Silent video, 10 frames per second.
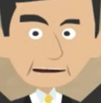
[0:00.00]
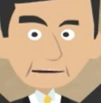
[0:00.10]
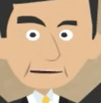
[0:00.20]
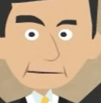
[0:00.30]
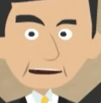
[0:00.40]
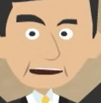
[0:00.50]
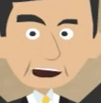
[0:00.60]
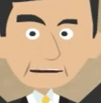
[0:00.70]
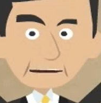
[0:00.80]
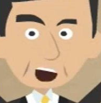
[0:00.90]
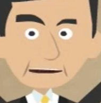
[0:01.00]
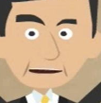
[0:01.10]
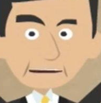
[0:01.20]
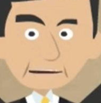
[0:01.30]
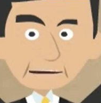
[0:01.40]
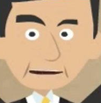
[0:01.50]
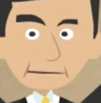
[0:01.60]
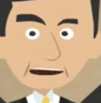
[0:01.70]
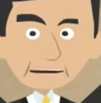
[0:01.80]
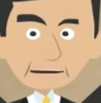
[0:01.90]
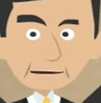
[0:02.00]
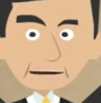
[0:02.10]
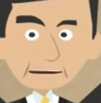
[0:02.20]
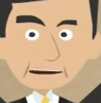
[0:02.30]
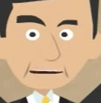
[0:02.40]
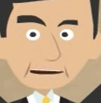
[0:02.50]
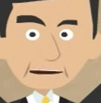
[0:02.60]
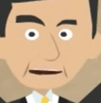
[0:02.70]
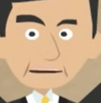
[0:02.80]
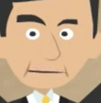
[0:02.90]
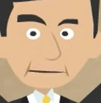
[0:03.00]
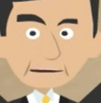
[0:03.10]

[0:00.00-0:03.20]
They're looking for more weight and more depth behind the answer that you